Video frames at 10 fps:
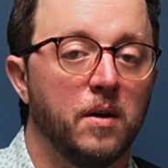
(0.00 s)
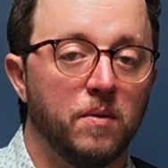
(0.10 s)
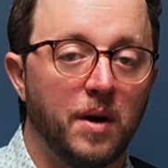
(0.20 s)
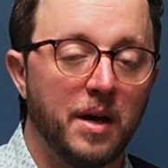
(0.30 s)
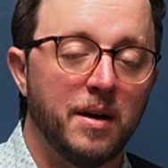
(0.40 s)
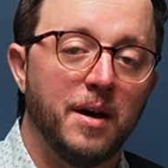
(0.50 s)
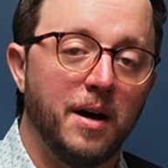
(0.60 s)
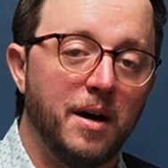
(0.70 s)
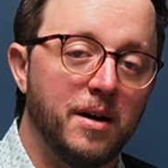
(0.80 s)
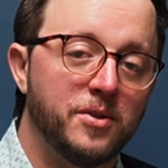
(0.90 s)
Right,
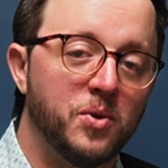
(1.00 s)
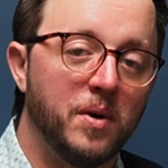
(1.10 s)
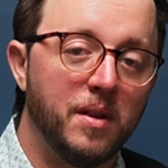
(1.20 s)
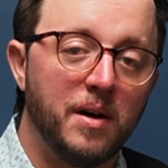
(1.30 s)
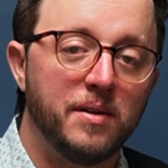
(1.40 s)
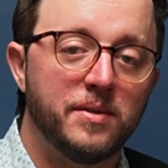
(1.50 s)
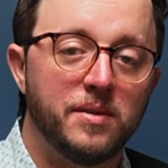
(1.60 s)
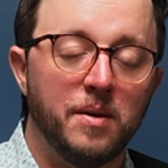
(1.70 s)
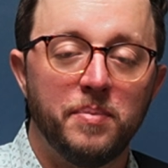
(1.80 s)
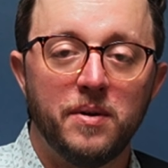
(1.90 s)
so a lot
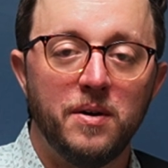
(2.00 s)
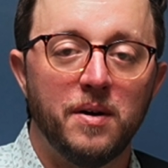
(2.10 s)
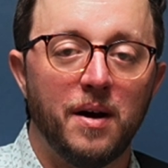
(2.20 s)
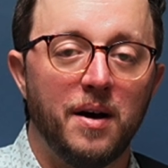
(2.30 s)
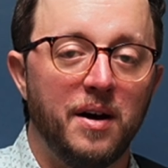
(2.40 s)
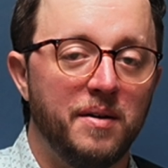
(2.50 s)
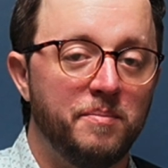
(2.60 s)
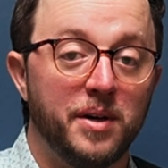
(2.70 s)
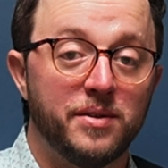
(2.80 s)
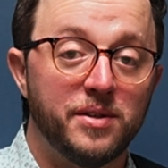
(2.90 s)
simpler,
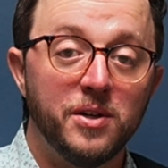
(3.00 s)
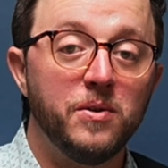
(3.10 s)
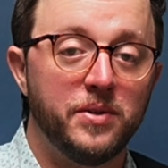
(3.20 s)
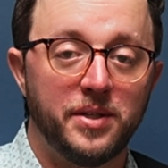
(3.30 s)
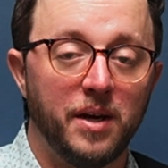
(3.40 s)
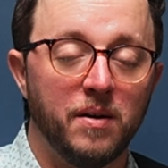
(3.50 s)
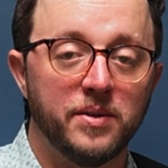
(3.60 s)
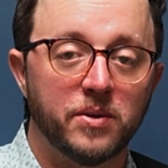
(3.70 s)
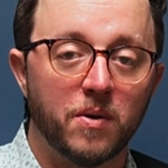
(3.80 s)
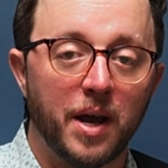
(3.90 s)
but still
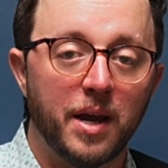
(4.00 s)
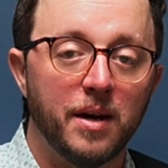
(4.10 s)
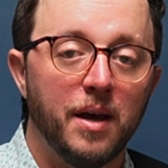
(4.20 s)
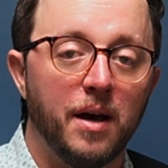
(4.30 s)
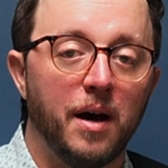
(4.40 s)
sounds great.